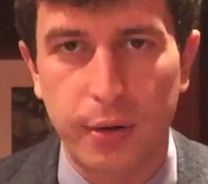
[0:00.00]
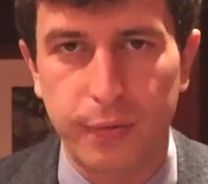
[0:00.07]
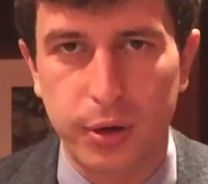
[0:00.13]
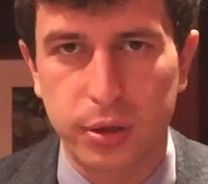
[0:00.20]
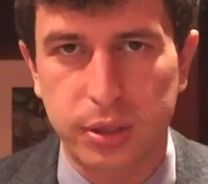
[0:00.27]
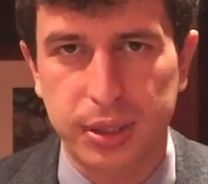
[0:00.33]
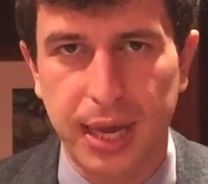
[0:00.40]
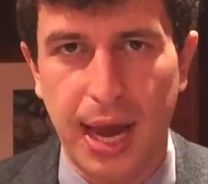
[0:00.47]
of
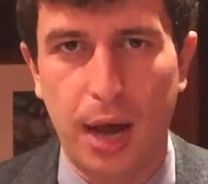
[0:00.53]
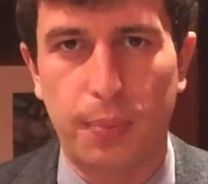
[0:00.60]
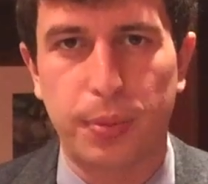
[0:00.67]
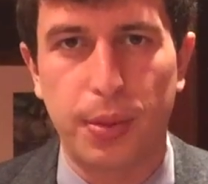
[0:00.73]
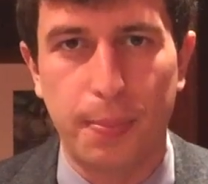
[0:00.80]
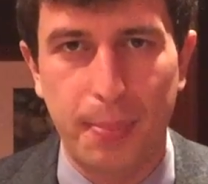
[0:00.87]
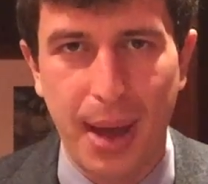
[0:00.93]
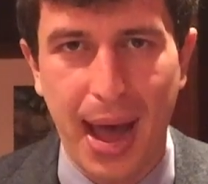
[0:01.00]
your
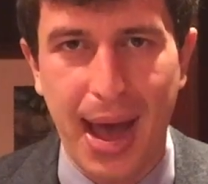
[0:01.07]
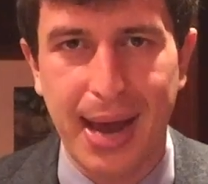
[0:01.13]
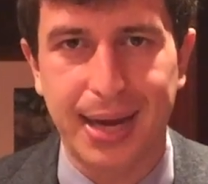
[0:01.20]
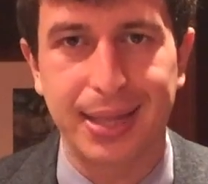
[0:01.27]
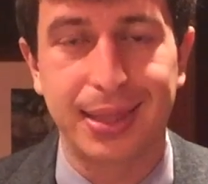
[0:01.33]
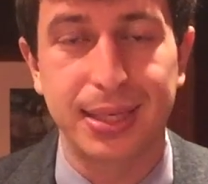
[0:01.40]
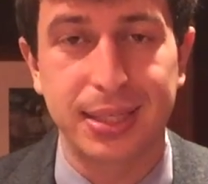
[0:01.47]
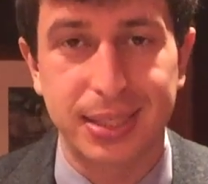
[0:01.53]
scalp, the
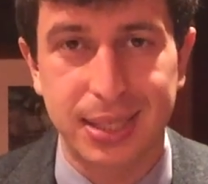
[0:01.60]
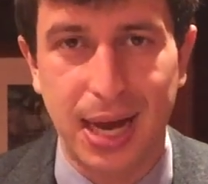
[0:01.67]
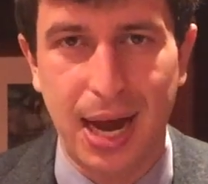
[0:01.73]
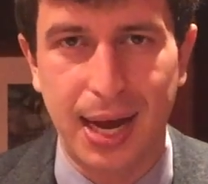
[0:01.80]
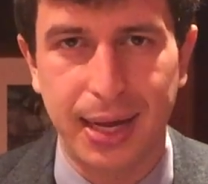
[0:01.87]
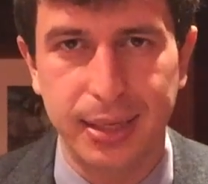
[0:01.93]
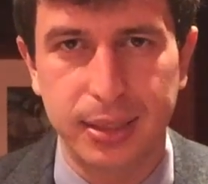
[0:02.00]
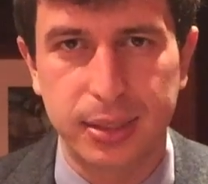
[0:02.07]
back, and the
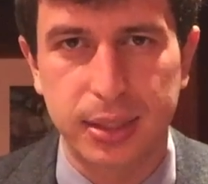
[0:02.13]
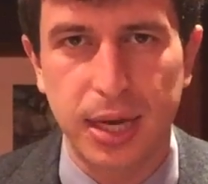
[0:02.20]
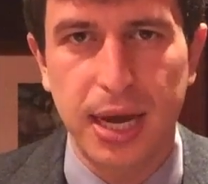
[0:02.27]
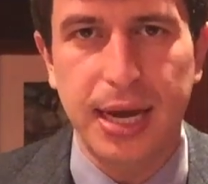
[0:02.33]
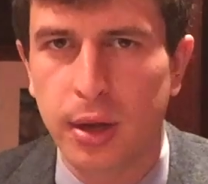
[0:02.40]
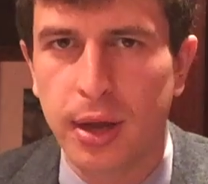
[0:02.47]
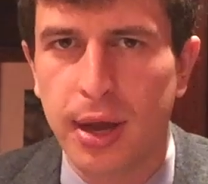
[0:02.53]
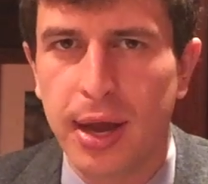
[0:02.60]
sides.
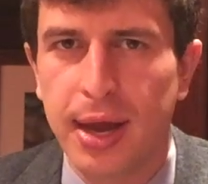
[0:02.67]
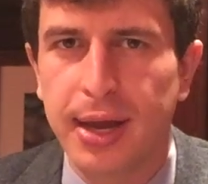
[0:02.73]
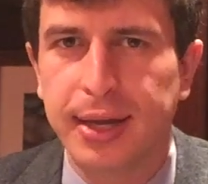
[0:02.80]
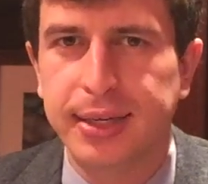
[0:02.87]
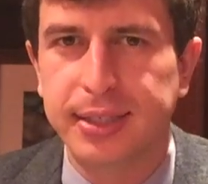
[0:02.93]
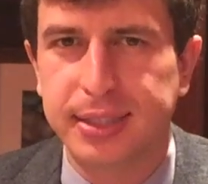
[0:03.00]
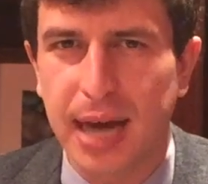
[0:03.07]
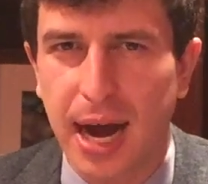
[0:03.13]

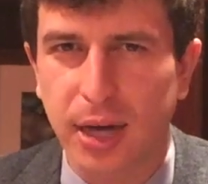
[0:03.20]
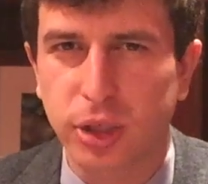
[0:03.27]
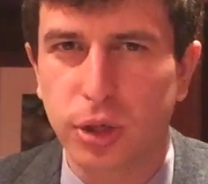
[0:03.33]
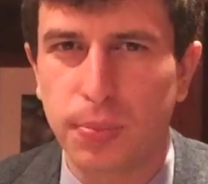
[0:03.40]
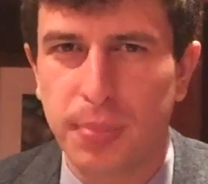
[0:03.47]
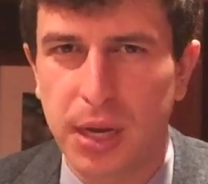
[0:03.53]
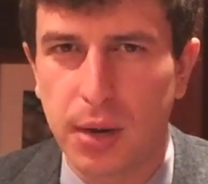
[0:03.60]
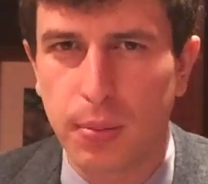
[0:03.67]

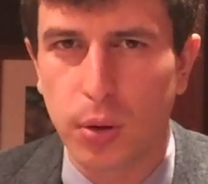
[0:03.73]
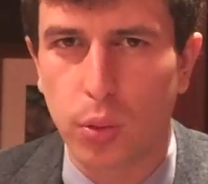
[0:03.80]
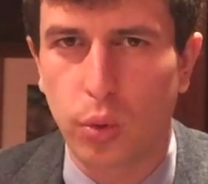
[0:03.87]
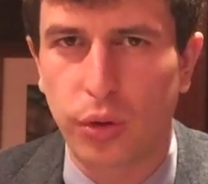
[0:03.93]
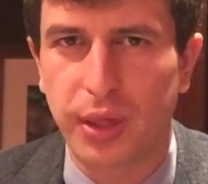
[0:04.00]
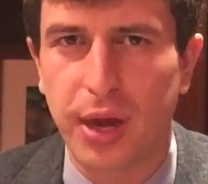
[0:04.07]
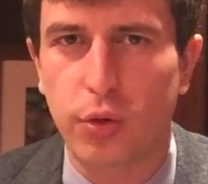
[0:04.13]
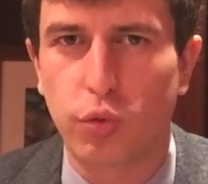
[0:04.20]
Doctor Bieber
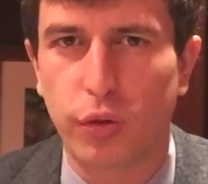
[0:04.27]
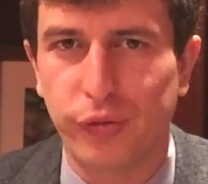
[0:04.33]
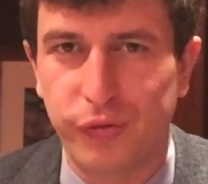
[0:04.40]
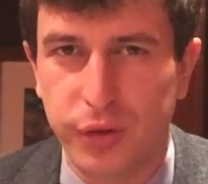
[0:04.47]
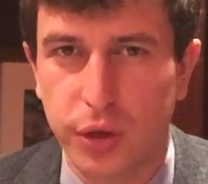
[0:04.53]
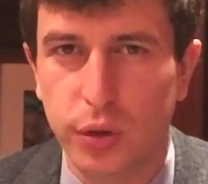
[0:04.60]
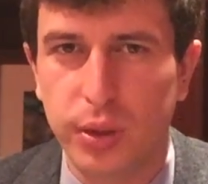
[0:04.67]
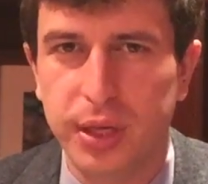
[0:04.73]
will then
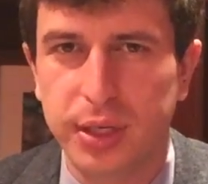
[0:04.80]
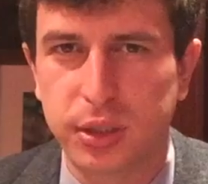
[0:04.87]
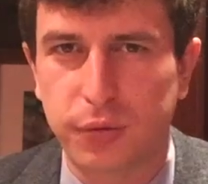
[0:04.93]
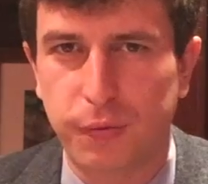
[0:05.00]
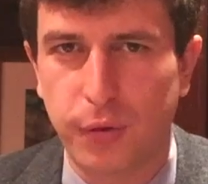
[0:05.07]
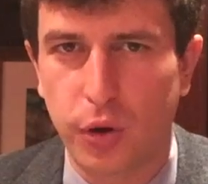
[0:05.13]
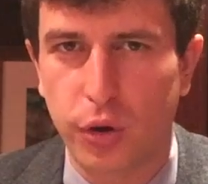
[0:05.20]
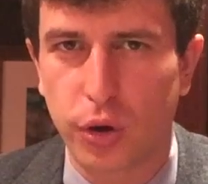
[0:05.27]
review these
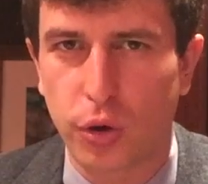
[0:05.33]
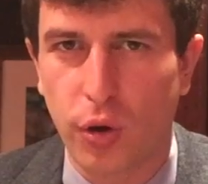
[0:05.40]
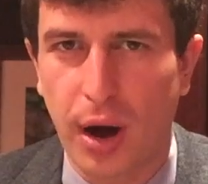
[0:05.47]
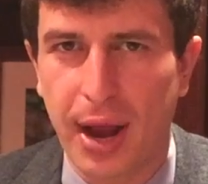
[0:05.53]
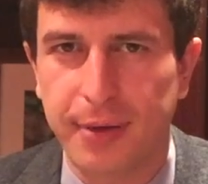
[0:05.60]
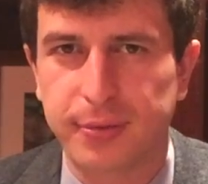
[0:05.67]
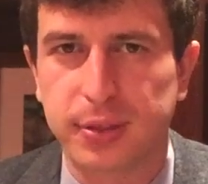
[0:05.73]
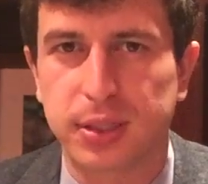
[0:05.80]

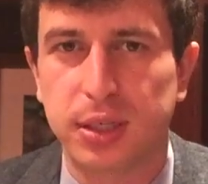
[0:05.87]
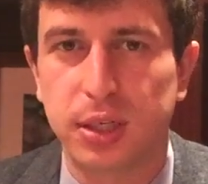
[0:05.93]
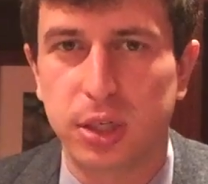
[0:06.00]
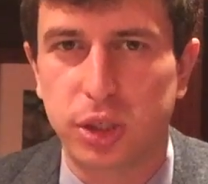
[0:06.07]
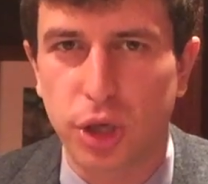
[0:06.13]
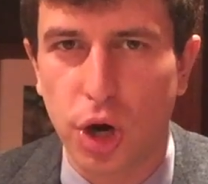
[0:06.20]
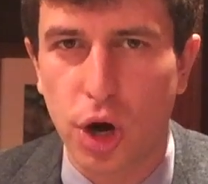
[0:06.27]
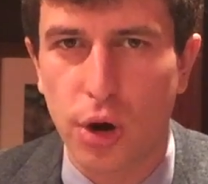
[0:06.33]
photographs to
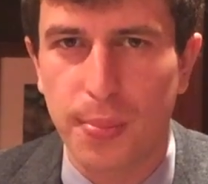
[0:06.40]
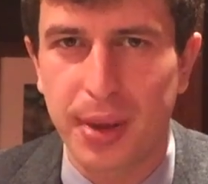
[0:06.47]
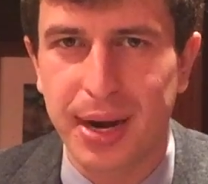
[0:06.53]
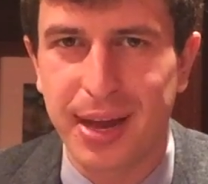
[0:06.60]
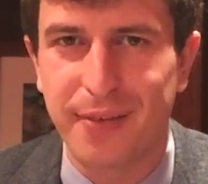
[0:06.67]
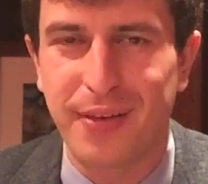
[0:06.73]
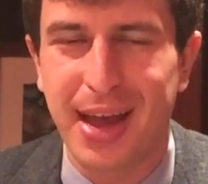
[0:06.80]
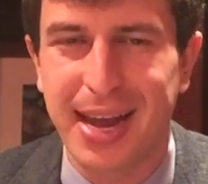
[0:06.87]

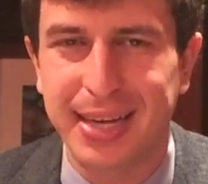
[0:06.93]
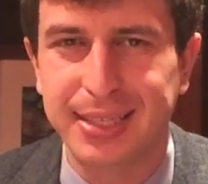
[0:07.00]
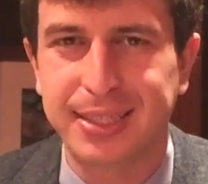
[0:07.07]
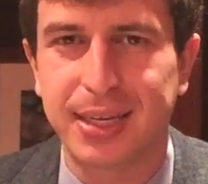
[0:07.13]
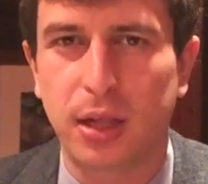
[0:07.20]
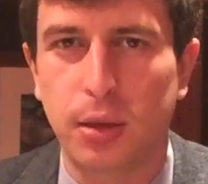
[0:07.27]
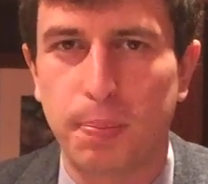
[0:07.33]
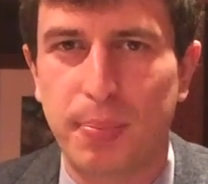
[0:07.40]
determine if
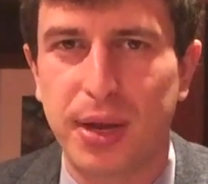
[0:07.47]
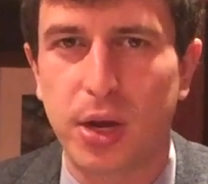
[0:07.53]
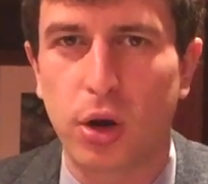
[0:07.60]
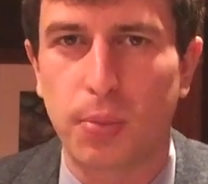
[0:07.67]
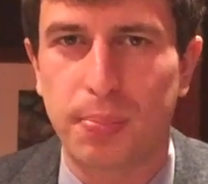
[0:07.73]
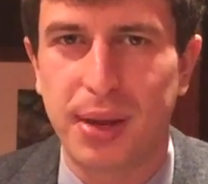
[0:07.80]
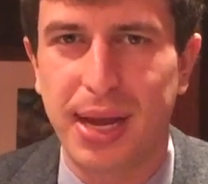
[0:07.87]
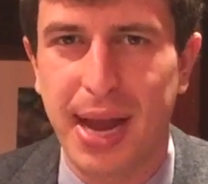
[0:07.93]
ACell and P
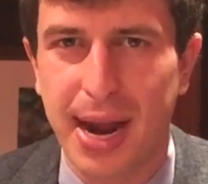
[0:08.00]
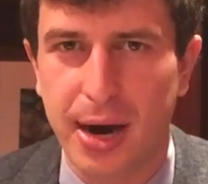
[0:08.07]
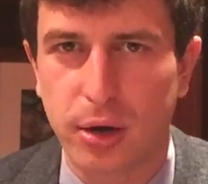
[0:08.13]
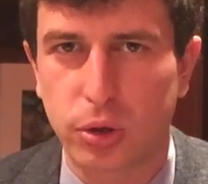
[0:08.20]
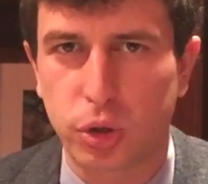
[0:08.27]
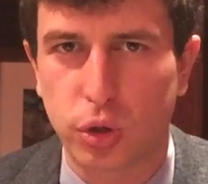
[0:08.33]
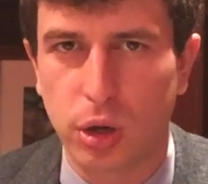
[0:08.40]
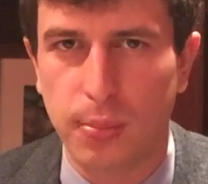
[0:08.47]
R P
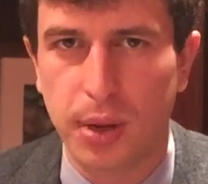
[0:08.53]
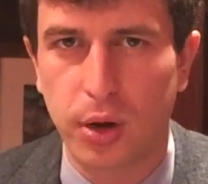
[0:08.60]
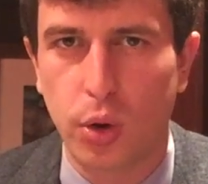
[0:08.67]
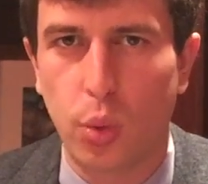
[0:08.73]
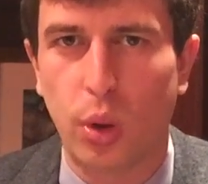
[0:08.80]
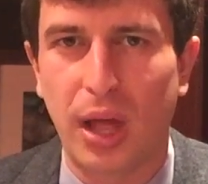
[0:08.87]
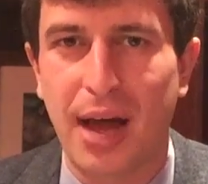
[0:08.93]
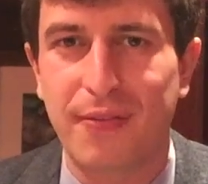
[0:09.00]
hair treatment
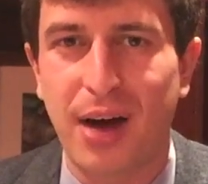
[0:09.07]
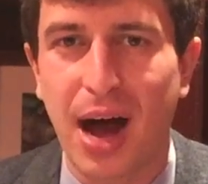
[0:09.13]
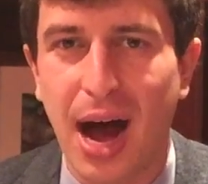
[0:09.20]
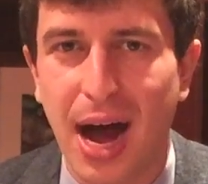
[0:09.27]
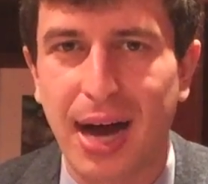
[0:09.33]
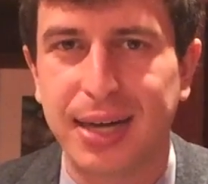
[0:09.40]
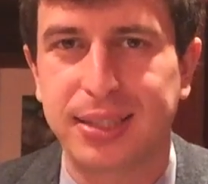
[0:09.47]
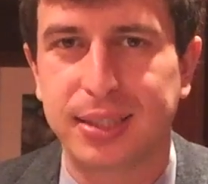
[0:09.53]
will have a
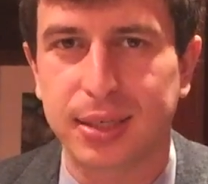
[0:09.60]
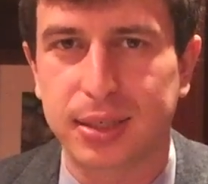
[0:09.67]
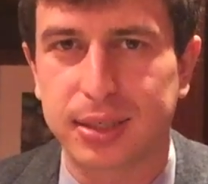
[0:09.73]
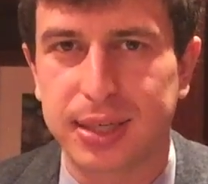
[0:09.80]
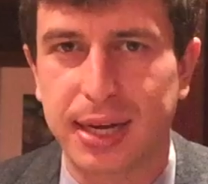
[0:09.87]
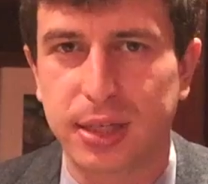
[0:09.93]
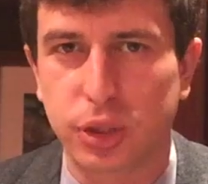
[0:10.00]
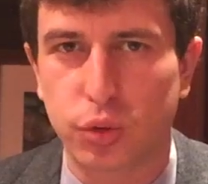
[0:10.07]
high
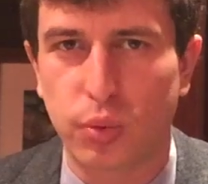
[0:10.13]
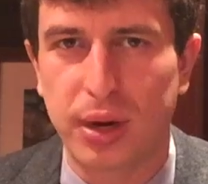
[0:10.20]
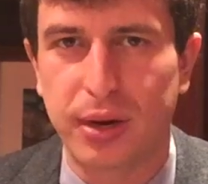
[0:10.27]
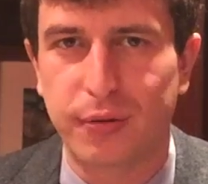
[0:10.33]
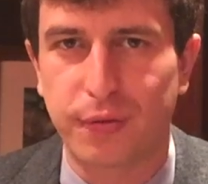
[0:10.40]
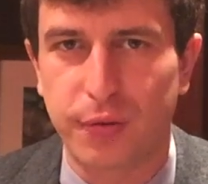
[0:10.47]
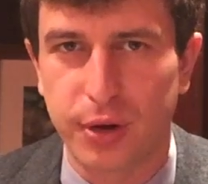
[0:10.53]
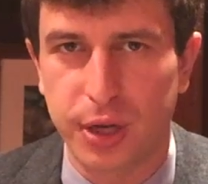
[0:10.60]
success
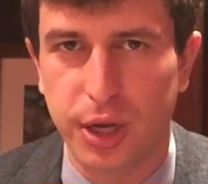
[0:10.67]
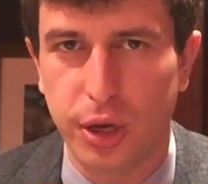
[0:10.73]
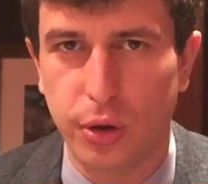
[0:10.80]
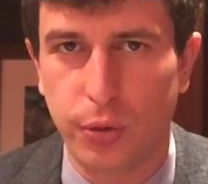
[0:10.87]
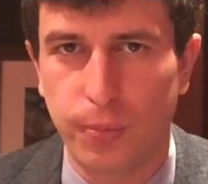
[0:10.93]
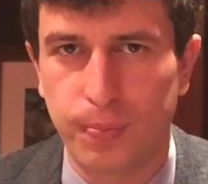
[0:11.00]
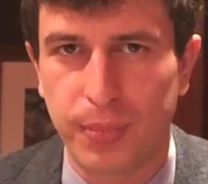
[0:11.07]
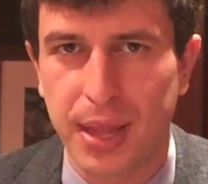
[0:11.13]
rate for
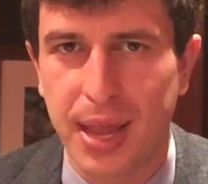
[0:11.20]
you.